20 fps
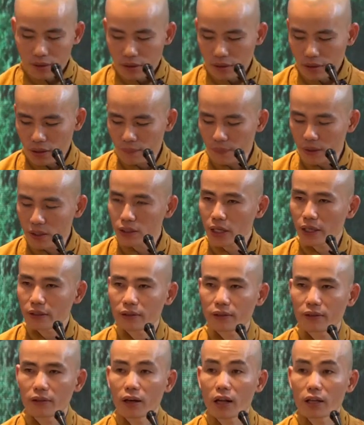If you take
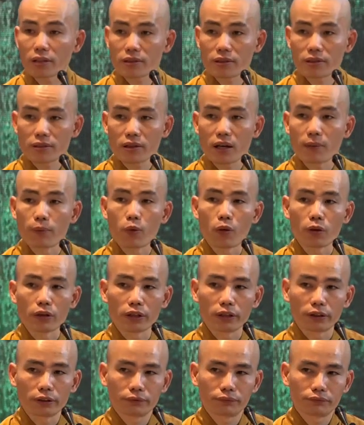the glass of water,
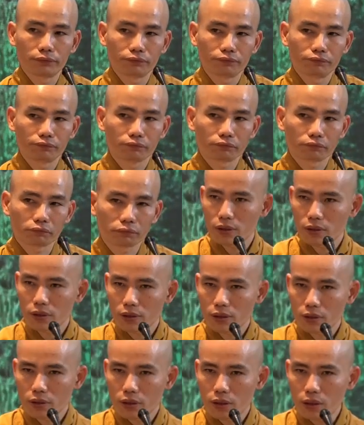
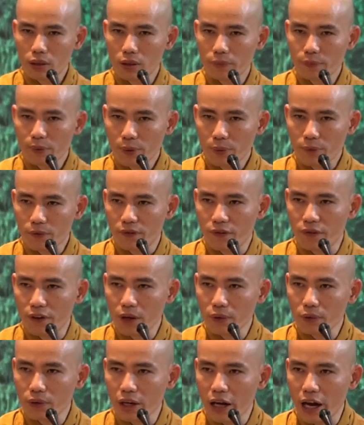if
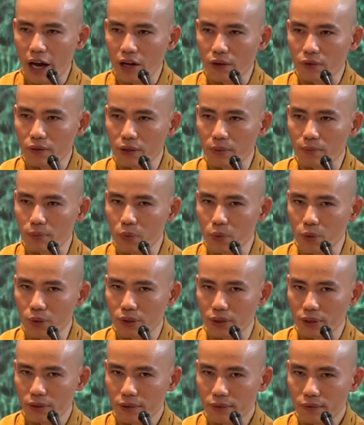very angry mood